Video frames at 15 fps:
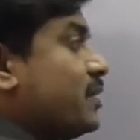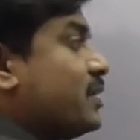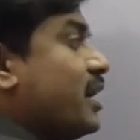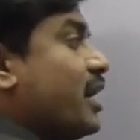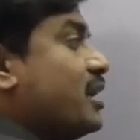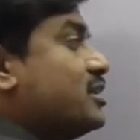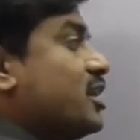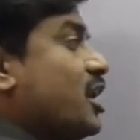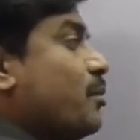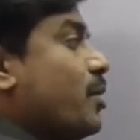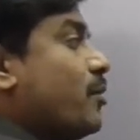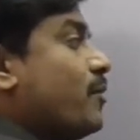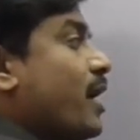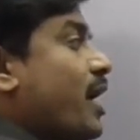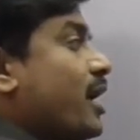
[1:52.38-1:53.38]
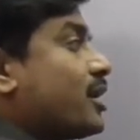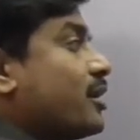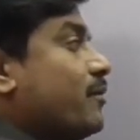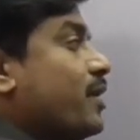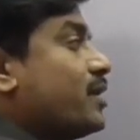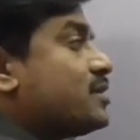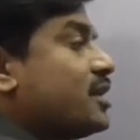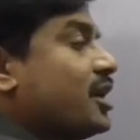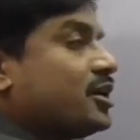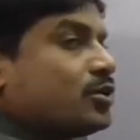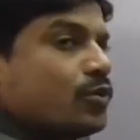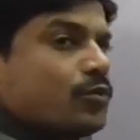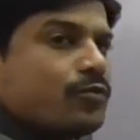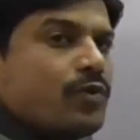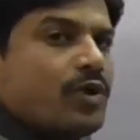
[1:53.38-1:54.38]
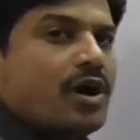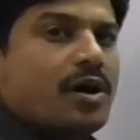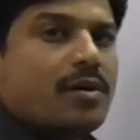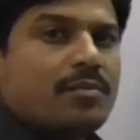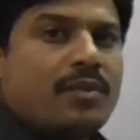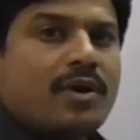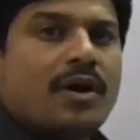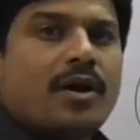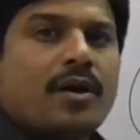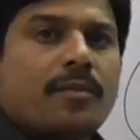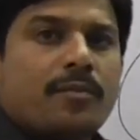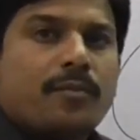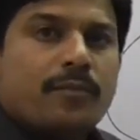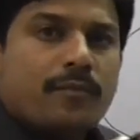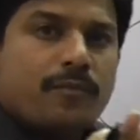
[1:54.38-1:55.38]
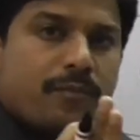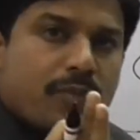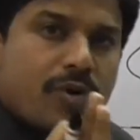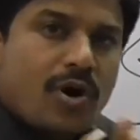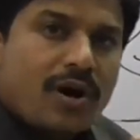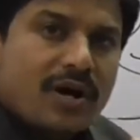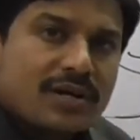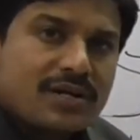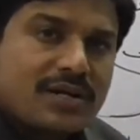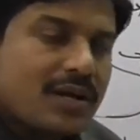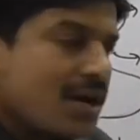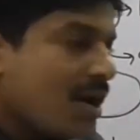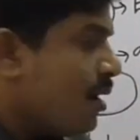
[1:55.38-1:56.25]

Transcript: with enzyme of activate site to form product.